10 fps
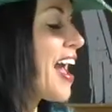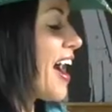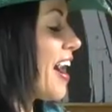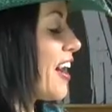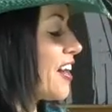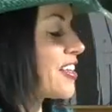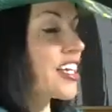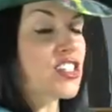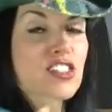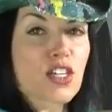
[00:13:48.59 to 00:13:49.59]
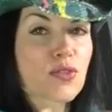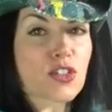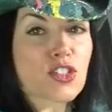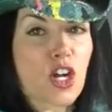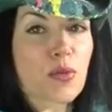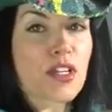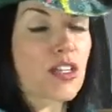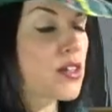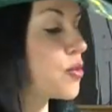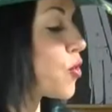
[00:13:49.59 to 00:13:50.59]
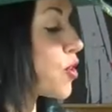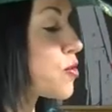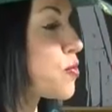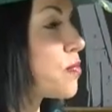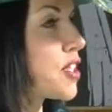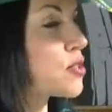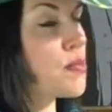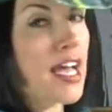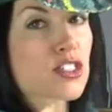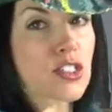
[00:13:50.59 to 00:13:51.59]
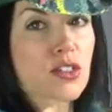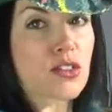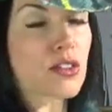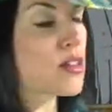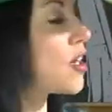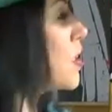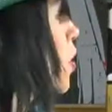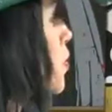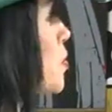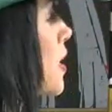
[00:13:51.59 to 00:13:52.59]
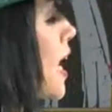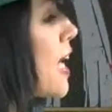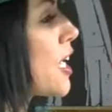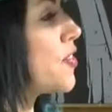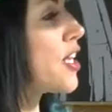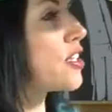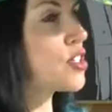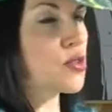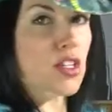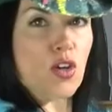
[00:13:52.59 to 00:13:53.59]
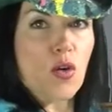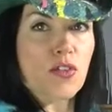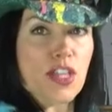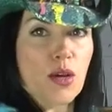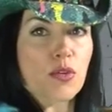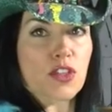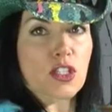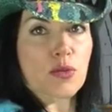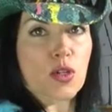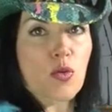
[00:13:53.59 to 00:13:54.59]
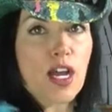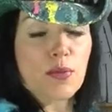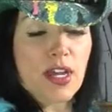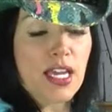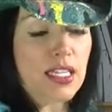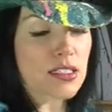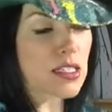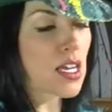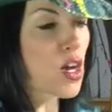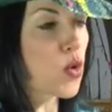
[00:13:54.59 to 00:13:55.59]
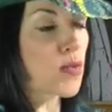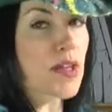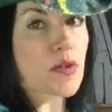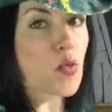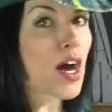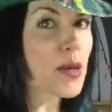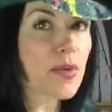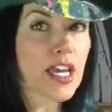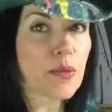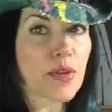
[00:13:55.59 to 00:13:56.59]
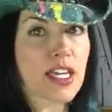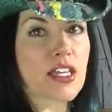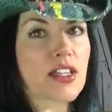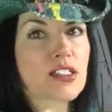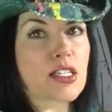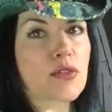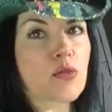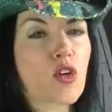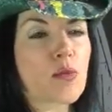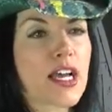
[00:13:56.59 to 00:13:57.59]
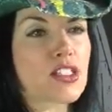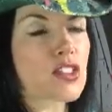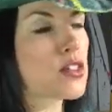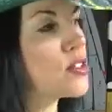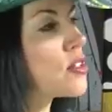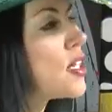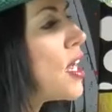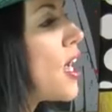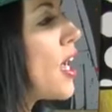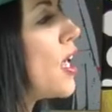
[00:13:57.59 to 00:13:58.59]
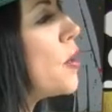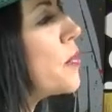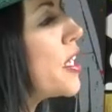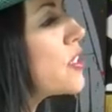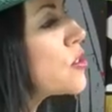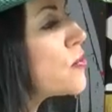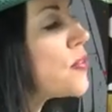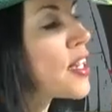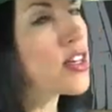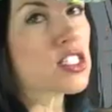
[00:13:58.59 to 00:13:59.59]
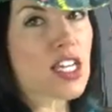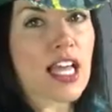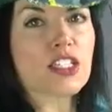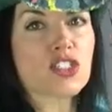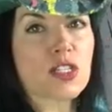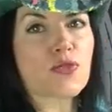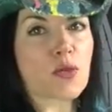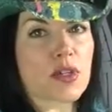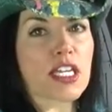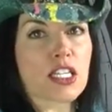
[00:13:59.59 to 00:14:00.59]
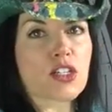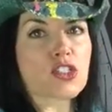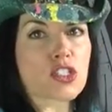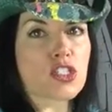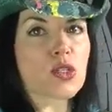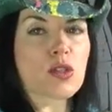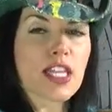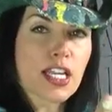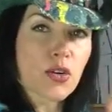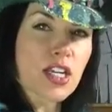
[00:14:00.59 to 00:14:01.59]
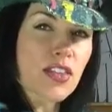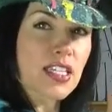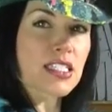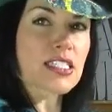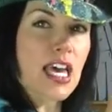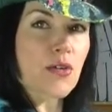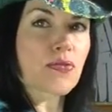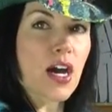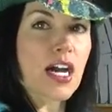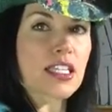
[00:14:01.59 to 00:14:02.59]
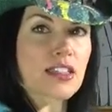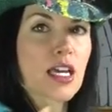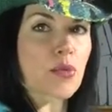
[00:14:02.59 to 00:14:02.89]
like a silver Sharpie. It works, it's magical over black, and then you can go over that with a little bit of white paint. Or if you have a white paint pen, that's even more magical. It's very challenging for beginners to do lettering that is that fine and that